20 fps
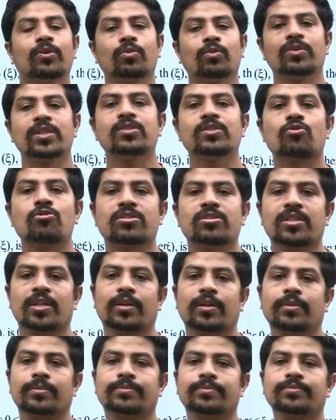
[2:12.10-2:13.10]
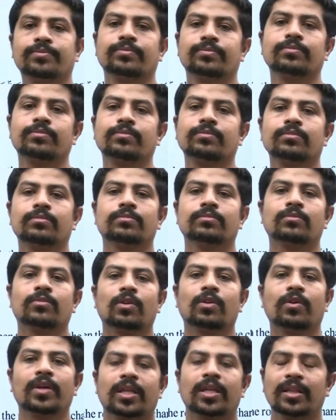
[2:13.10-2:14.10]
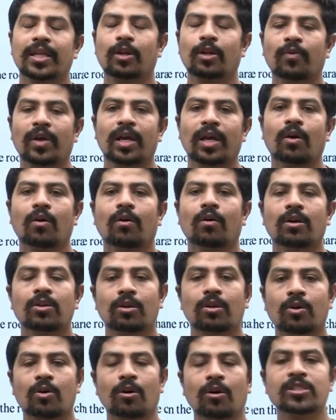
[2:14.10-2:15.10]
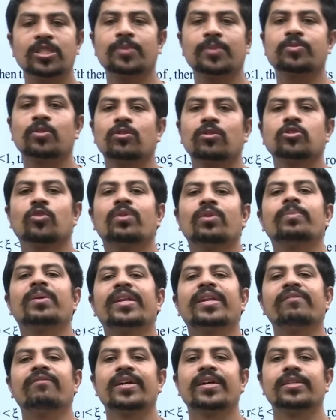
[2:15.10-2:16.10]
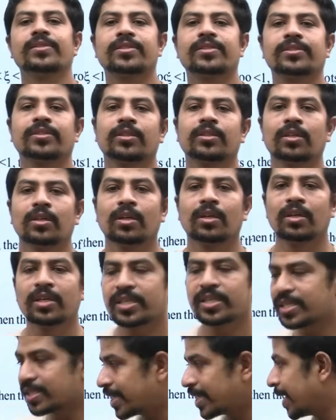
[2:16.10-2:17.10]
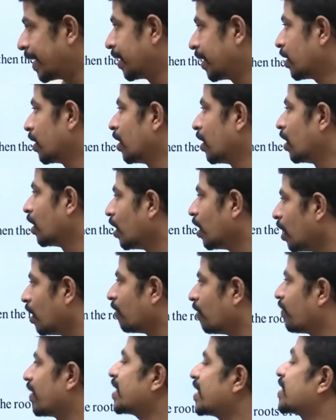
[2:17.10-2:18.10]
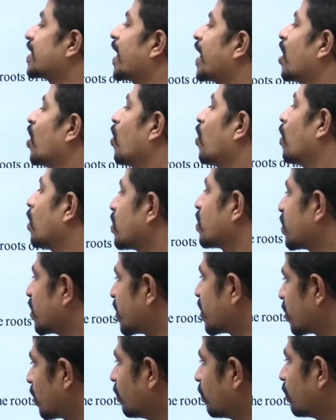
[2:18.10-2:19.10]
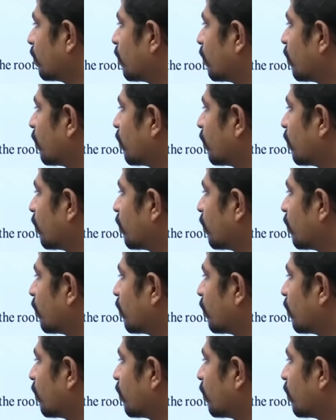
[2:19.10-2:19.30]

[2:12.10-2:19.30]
to this question. Okay, that way all your concepts also will be revised. He is saying for a second order system,